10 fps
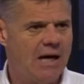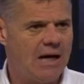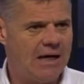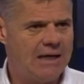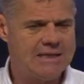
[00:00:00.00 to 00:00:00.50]

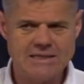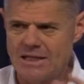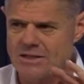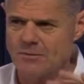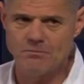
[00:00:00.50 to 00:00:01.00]
I
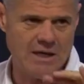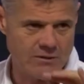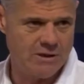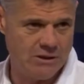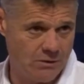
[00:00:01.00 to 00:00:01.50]
intend to
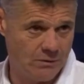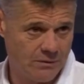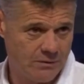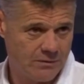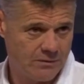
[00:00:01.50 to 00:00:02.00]
marry you.
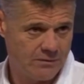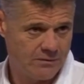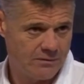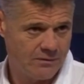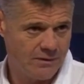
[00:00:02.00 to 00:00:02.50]

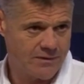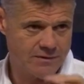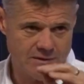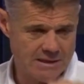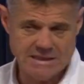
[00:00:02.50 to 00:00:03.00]
This
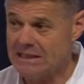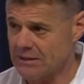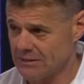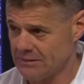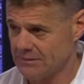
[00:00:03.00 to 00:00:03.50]
is a
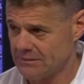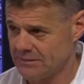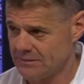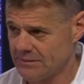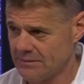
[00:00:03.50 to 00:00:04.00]
deal.
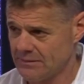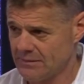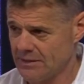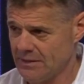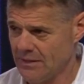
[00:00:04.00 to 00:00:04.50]

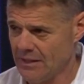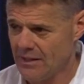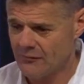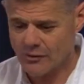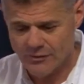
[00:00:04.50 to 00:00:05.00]
Okay.
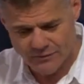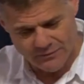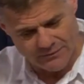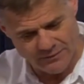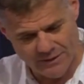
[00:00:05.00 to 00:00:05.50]
Of
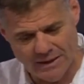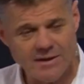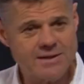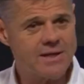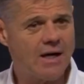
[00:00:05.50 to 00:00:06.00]
course, then
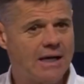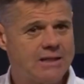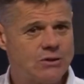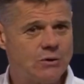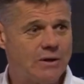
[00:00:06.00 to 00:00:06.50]
there's the I
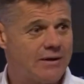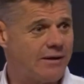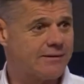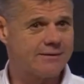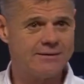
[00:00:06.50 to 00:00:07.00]
do, and
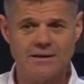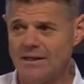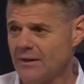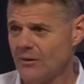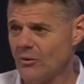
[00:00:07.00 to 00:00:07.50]
there's
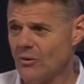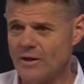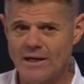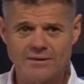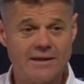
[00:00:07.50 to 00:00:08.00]
all
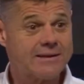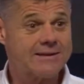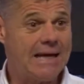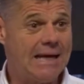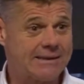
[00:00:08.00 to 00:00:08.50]
that. There's
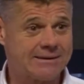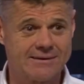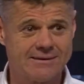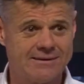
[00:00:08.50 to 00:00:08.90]
sex